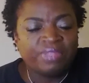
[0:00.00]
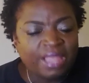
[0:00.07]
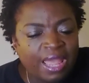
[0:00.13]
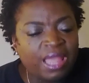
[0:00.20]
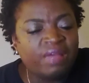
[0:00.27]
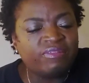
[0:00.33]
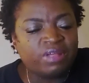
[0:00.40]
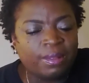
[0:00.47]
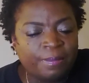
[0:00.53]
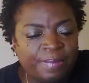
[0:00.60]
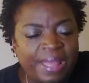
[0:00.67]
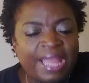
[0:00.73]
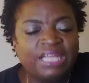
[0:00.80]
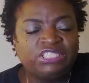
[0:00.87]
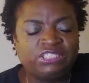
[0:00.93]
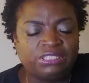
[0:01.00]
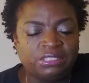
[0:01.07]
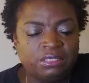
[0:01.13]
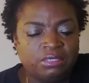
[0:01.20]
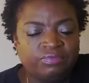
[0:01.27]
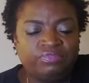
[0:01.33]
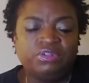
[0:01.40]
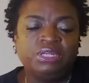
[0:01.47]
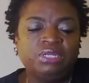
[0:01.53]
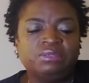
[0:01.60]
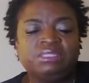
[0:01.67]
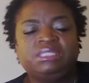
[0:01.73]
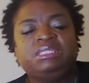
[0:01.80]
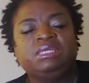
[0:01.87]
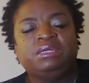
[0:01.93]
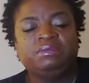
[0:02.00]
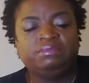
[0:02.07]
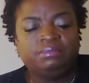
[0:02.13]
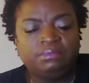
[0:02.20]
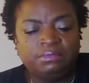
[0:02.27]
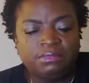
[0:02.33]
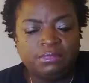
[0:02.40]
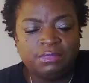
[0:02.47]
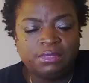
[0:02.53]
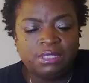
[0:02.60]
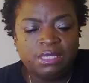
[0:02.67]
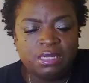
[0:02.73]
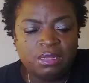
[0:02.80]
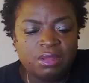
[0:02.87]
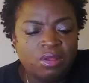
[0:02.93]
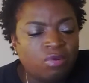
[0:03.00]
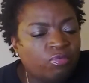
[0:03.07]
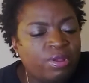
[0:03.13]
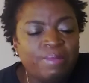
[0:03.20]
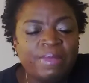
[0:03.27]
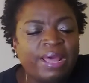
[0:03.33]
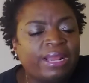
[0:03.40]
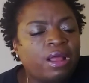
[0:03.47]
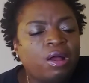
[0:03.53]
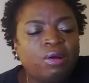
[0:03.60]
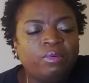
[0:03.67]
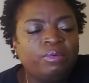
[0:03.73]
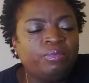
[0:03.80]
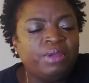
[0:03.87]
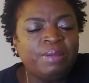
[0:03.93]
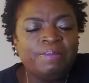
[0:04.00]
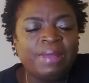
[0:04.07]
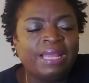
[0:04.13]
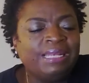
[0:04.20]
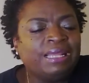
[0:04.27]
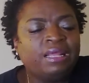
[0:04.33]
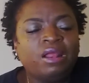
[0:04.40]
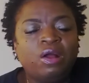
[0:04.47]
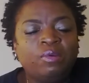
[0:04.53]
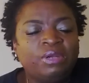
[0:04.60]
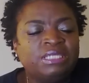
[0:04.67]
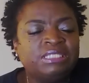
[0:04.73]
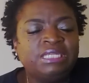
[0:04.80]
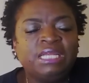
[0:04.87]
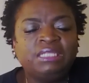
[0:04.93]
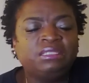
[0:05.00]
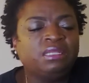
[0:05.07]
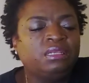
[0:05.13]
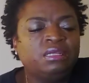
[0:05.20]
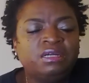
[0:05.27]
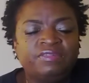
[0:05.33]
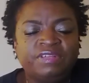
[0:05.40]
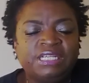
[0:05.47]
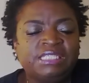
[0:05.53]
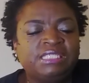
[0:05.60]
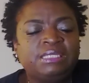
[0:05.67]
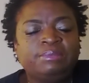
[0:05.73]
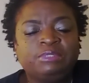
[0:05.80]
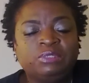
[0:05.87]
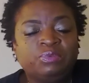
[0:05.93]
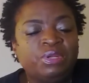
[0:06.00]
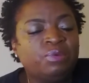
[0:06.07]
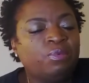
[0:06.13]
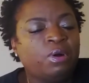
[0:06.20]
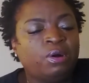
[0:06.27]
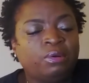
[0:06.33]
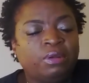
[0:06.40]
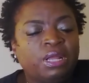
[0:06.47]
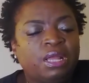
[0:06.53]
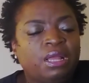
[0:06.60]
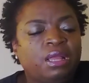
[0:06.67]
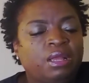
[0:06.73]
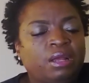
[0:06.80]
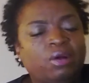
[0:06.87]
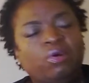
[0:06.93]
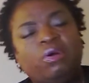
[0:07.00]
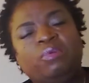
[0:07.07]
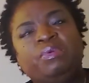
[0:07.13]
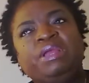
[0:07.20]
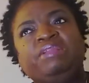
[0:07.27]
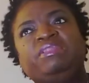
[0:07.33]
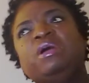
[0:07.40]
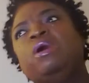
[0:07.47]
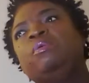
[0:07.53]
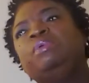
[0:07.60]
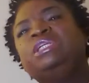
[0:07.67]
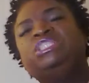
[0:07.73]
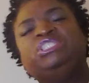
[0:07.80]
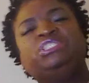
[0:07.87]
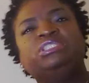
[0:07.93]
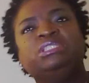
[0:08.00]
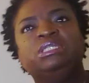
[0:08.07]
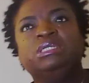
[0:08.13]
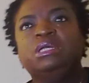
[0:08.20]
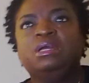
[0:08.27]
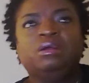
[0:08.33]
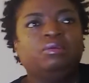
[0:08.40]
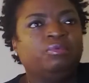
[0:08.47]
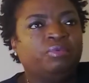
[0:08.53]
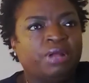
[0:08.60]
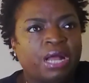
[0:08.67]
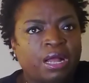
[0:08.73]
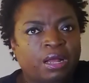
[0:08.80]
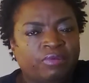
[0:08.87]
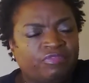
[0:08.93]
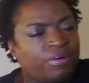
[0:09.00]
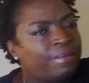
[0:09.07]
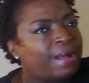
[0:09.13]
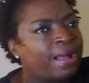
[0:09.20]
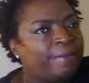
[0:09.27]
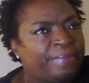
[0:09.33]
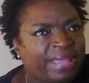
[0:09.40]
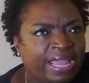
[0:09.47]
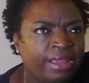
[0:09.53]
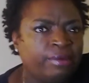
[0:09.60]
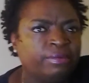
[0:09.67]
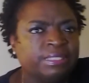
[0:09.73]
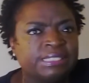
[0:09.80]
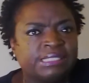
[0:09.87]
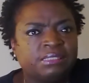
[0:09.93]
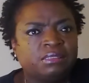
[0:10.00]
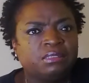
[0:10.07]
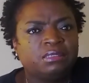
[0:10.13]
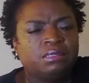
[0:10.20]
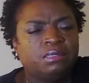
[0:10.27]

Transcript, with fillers: Have compassion for yourself. We might all we might not always get the love and acceptance we want or we thought we should uh, from our parents